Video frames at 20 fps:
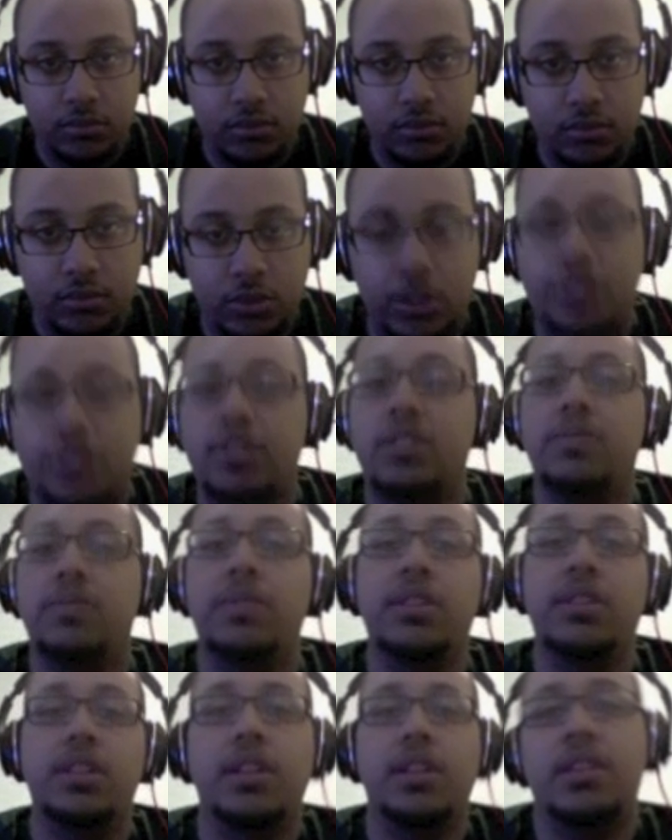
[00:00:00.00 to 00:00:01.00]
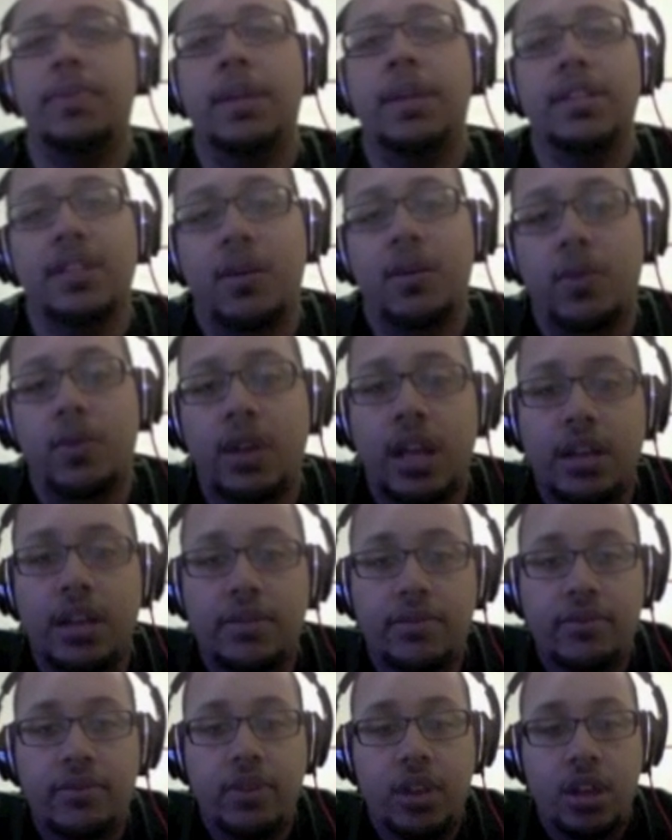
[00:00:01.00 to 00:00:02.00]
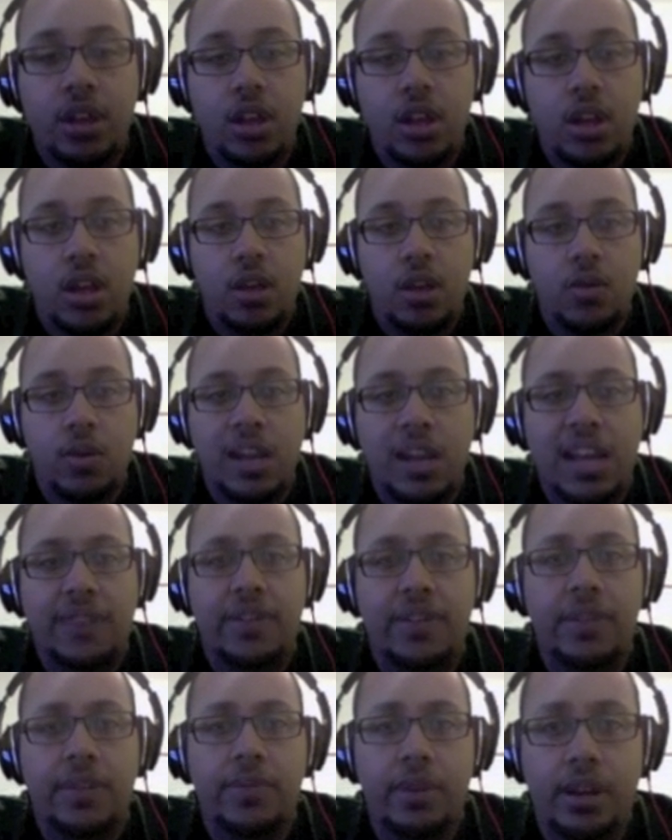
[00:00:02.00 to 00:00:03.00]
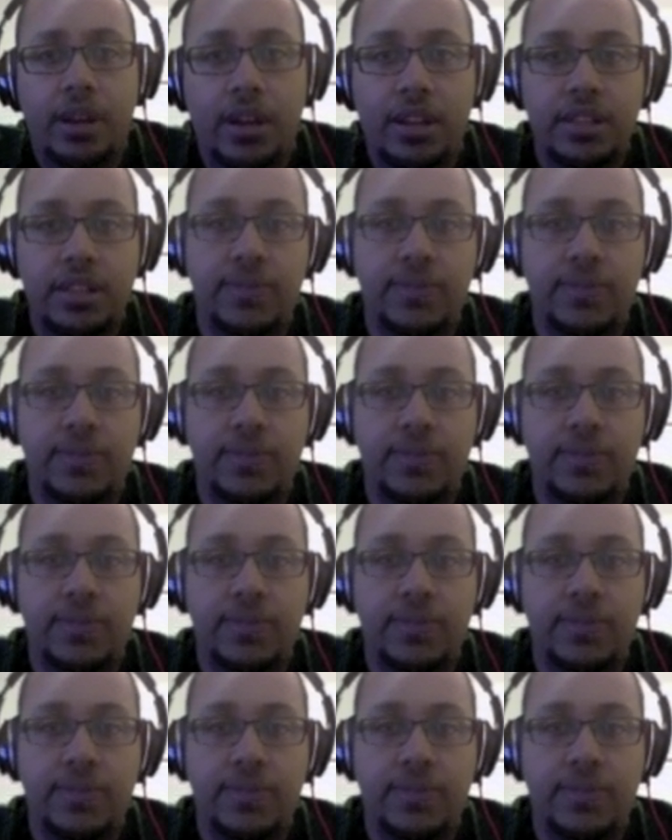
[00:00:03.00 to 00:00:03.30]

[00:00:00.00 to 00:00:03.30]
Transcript: So that just means, depending on what kind of what kind of input it is.